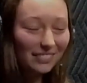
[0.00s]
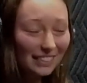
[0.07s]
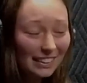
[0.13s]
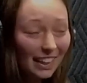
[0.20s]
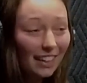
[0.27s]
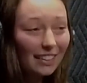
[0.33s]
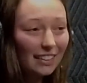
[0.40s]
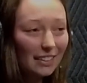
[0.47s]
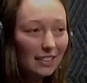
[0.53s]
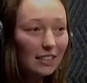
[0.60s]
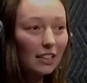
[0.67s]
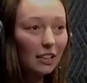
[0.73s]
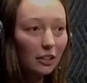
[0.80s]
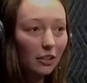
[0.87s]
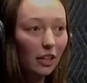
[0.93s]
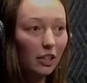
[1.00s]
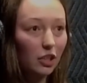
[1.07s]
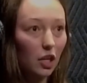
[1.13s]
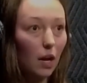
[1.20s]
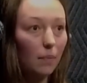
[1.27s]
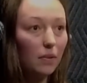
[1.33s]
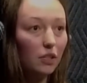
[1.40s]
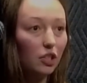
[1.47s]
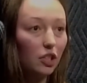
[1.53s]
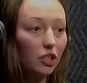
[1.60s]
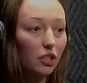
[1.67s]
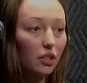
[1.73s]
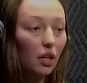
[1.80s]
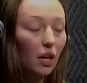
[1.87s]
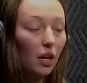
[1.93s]
Yeah, he's done a great job of
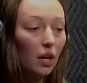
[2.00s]
just